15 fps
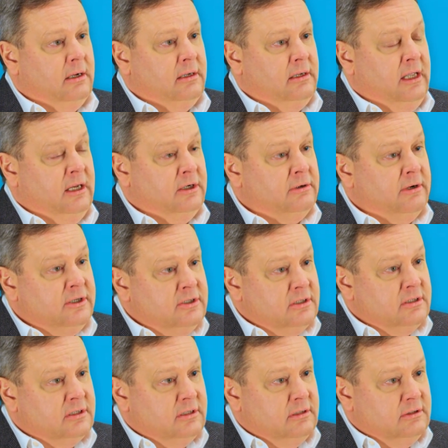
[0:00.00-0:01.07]
integration
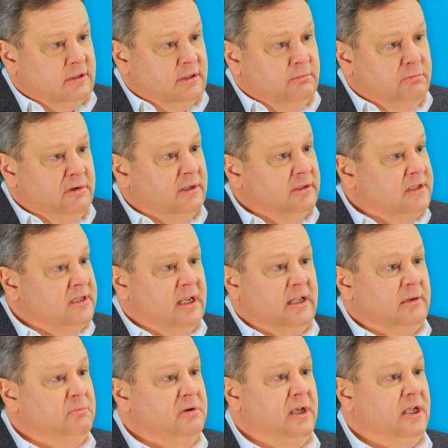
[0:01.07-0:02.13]
solution built, say,
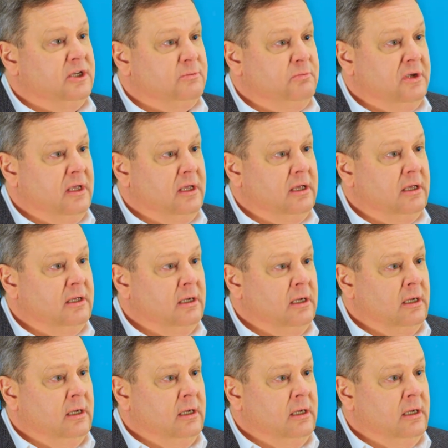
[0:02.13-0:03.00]
in PHP,